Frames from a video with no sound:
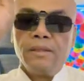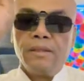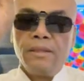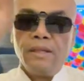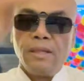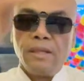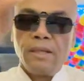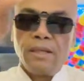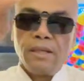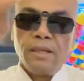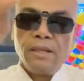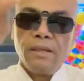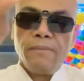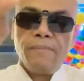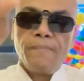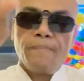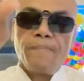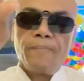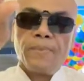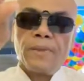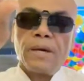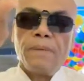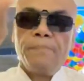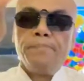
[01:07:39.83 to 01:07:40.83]
the
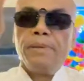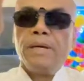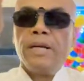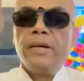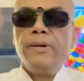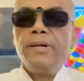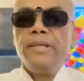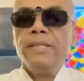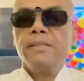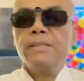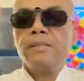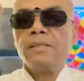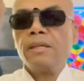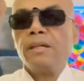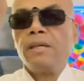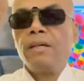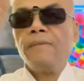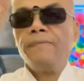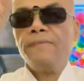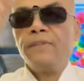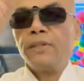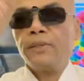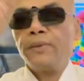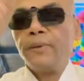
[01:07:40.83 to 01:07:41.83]
appearance
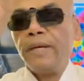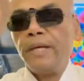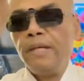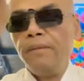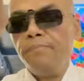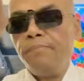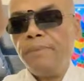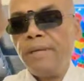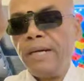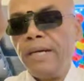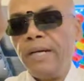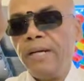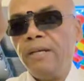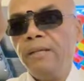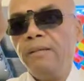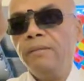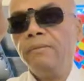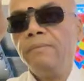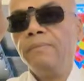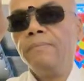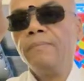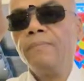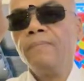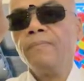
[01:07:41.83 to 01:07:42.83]
of the Great Bear,
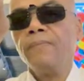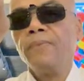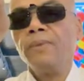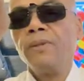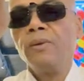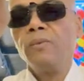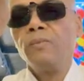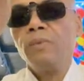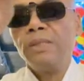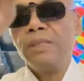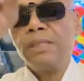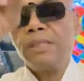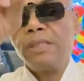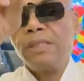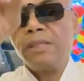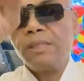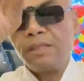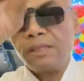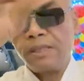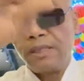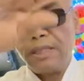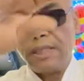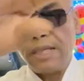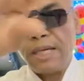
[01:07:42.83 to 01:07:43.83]
which
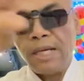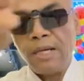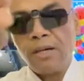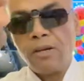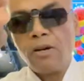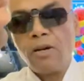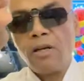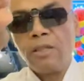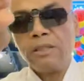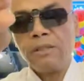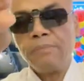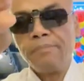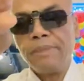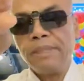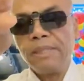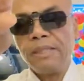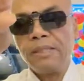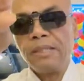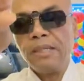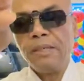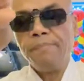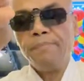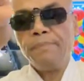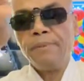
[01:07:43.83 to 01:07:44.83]
is today called the
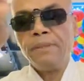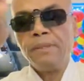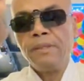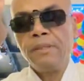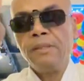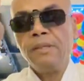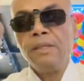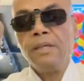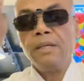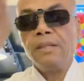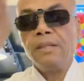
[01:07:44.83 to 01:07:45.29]
Big Dipper,